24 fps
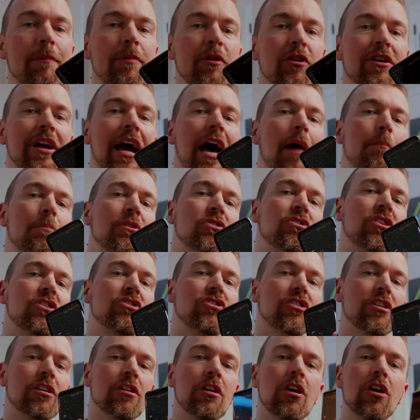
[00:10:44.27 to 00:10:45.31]
up your
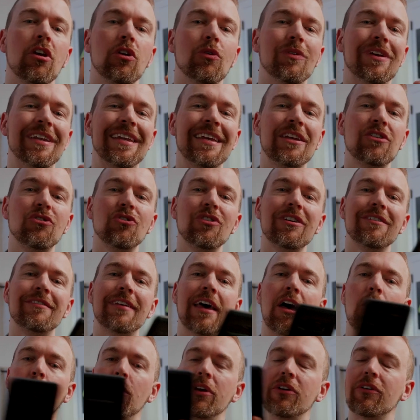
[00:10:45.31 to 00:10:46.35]
composition, you can easily
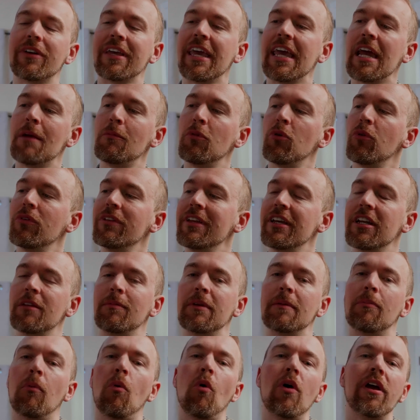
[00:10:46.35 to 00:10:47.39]
tell where your camera will need to
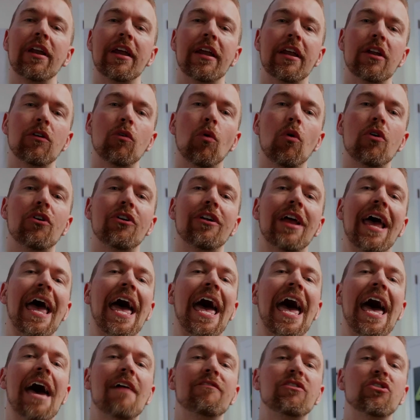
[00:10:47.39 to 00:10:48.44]
be pointed in order to
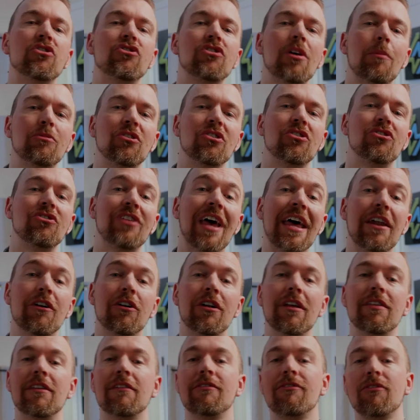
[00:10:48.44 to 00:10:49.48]
have your subject
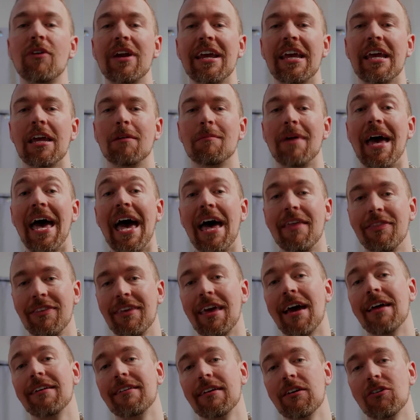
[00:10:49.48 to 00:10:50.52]
centered in the frame at
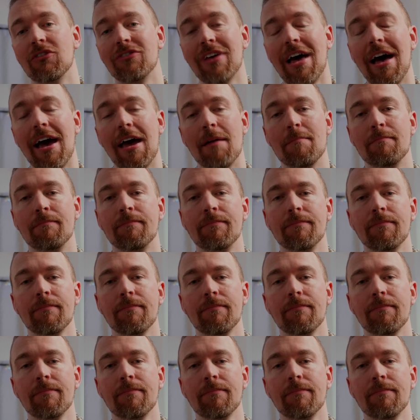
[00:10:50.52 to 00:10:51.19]
the ideal time.